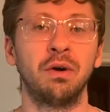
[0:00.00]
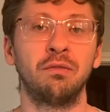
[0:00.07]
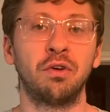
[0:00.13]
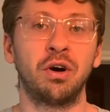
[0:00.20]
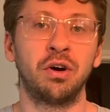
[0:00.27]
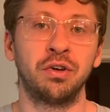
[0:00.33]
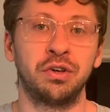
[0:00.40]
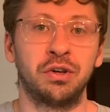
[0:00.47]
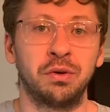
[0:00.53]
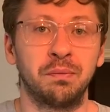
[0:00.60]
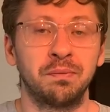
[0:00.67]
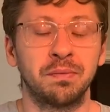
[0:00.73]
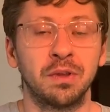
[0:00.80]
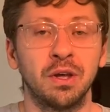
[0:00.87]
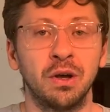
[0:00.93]
volume.
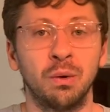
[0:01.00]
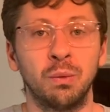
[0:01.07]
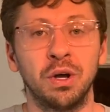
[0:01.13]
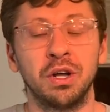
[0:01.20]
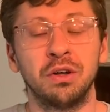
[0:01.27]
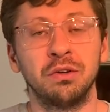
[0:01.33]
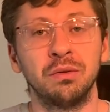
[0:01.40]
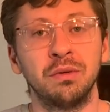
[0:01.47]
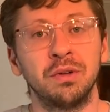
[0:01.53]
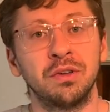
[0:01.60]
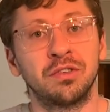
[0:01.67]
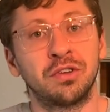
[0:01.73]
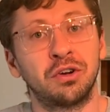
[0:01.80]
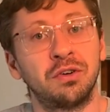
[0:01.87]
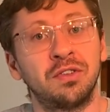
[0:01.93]
Well,
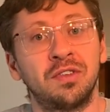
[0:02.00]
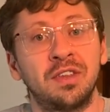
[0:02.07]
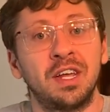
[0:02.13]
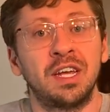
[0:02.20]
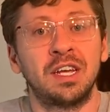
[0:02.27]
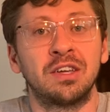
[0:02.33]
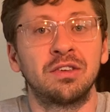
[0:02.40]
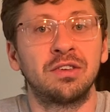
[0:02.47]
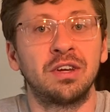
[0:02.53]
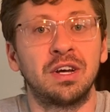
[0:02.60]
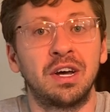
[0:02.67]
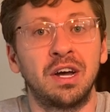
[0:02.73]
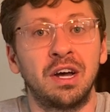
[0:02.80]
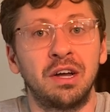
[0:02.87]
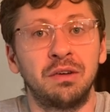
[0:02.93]
certain things
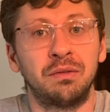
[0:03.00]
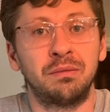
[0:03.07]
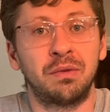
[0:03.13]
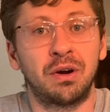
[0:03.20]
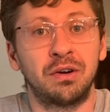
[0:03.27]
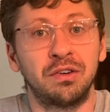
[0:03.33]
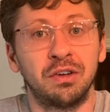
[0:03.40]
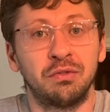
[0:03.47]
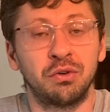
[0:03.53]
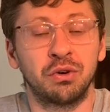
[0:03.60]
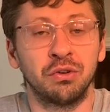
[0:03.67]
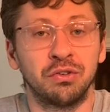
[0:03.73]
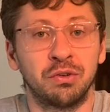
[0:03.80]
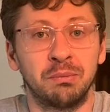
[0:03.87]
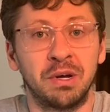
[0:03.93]
are
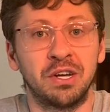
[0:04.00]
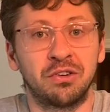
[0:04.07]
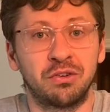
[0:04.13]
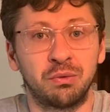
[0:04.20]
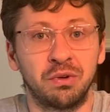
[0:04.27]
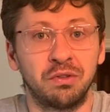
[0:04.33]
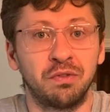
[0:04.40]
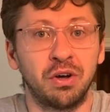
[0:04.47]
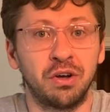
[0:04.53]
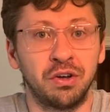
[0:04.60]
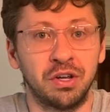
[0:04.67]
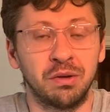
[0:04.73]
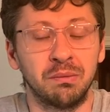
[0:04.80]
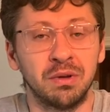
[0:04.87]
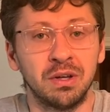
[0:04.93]
difficult to measure with
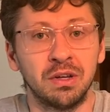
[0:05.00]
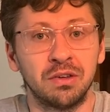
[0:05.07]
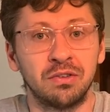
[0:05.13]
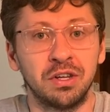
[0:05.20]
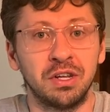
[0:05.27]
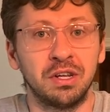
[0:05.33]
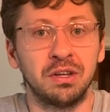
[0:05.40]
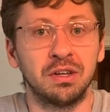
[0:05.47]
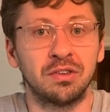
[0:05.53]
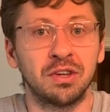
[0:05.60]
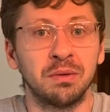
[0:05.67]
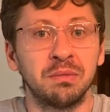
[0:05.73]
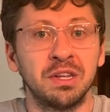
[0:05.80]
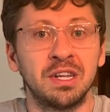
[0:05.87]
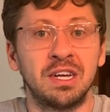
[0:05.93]
volume. See,
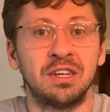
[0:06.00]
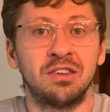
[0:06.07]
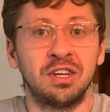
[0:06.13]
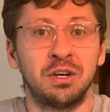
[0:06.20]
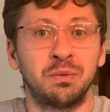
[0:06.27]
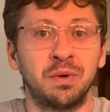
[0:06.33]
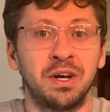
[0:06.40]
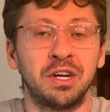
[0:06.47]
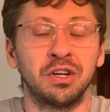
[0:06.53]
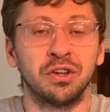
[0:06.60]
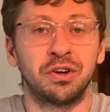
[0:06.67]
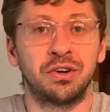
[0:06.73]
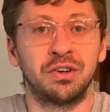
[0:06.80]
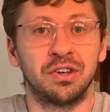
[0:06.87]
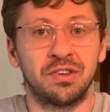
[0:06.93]
something that is
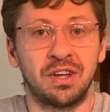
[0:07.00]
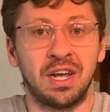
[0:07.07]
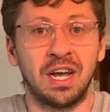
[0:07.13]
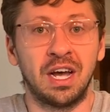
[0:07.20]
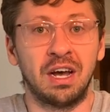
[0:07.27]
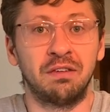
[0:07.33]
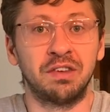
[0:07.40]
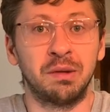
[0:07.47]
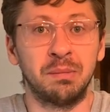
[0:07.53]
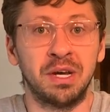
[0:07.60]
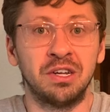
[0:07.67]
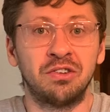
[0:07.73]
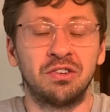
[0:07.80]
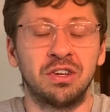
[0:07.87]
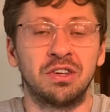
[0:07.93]
irregular doesn't have
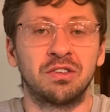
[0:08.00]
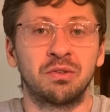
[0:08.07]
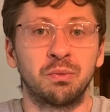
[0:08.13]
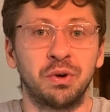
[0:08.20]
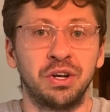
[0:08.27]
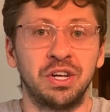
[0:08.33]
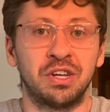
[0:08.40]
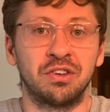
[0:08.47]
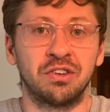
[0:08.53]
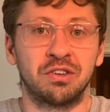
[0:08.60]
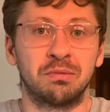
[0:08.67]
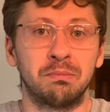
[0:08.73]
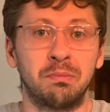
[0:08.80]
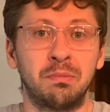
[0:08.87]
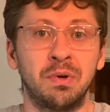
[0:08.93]
dimensions where you can just
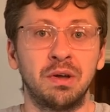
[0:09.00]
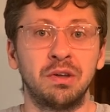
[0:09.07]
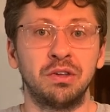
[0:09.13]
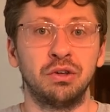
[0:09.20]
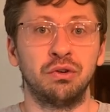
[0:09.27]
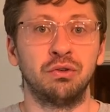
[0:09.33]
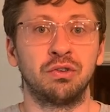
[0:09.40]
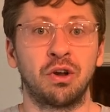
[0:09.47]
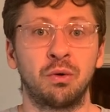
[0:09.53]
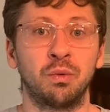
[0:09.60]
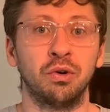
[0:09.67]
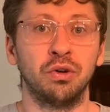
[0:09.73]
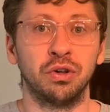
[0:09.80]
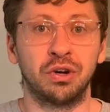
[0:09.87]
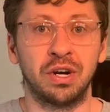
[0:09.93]
use a
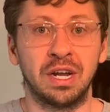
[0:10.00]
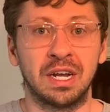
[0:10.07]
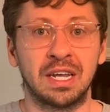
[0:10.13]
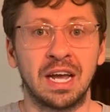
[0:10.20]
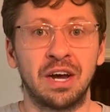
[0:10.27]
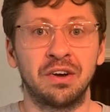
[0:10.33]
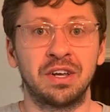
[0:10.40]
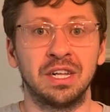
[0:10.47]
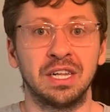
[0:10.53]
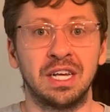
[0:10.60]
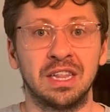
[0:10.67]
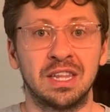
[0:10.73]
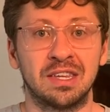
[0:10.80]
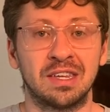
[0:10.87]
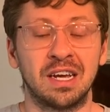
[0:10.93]
ruler and calculate
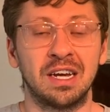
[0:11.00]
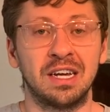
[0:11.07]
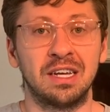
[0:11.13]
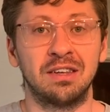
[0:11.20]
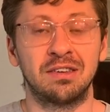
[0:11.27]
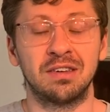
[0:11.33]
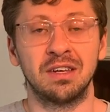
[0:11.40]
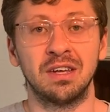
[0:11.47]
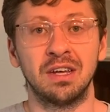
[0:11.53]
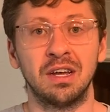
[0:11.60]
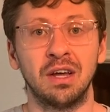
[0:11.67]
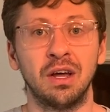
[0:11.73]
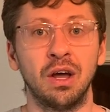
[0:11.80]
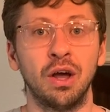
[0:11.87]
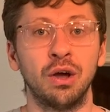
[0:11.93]
the size.
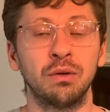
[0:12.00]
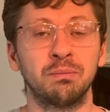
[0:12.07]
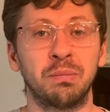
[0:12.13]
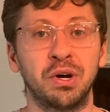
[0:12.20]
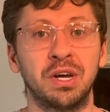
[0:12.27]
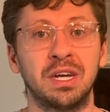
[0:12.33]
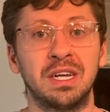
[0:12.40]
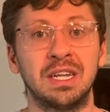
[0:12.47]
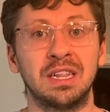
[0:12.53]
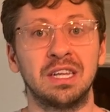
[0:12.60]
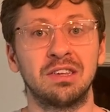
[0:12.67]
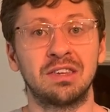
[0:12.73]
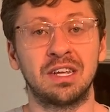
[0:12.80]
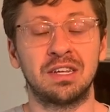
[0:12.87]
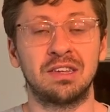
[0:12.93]
But in
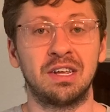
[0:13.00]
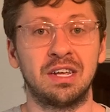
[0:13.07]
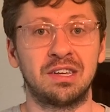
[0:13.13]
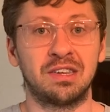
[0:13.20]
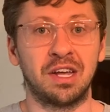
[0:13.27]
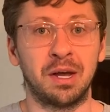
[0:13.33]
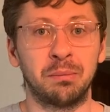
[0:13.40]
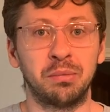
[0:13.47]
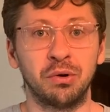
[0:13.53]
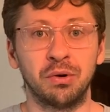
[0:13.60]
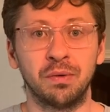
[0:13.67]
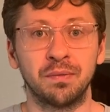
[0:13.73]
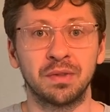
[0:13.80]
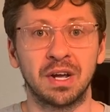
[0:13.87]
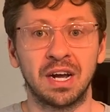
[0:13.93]
this
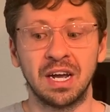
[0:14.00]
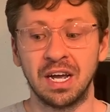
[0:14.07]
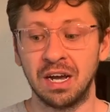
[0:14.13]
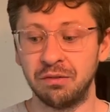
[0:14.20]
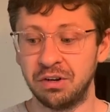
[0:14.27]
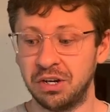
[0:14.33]
example, I have an